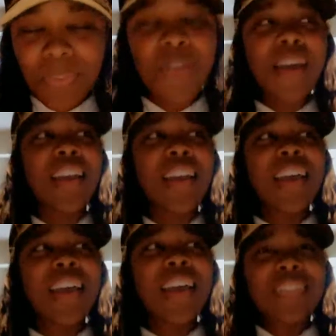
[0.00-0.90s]

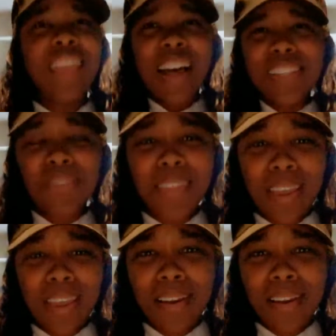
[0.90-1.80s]
Okay, that's on
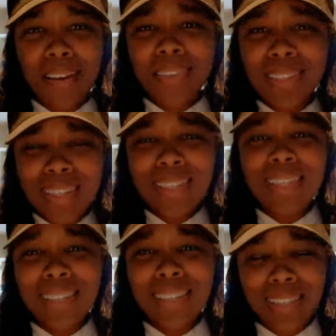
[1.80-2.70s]
there. The
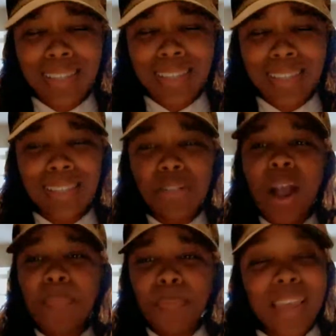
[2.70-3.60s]
666, the
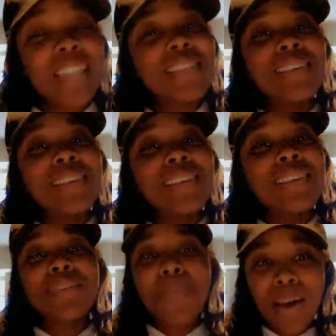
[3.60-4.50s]
drop of blood. It's a
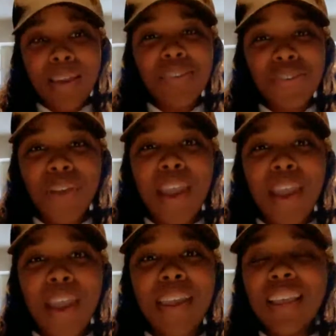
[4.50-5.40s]
little much,
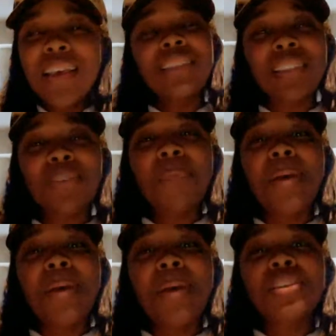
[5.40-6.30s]
right? It's a little
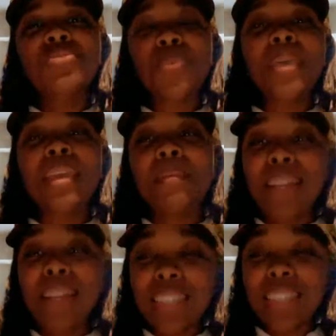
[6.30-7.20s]
much for me and
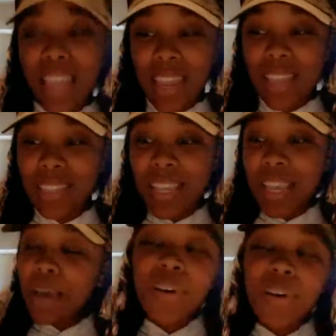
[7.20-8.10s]
my taste.
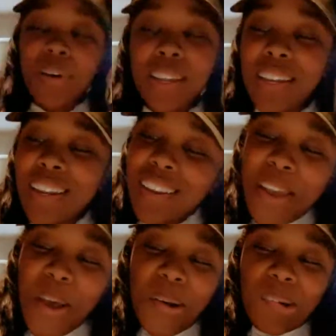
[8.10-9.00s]
But
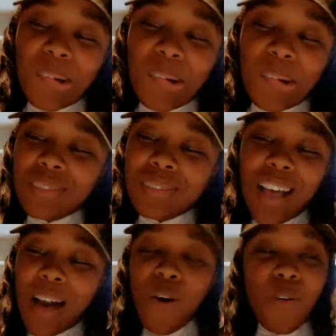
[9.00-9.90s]

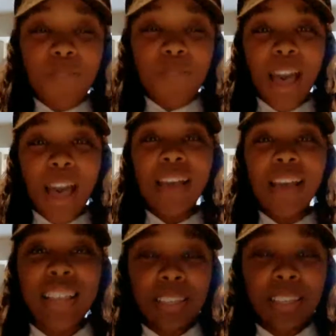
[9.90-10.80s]
I
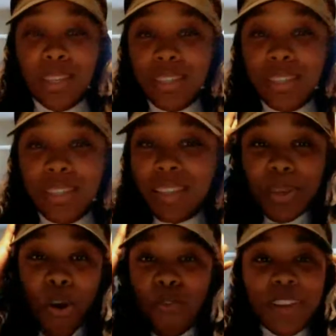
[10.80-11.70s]
consider myself to be an
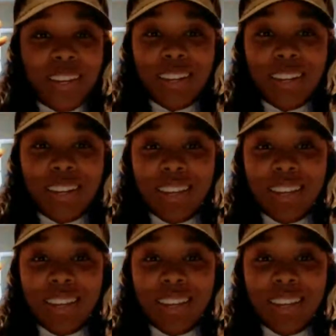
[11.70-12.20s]
old fuddy-duddy.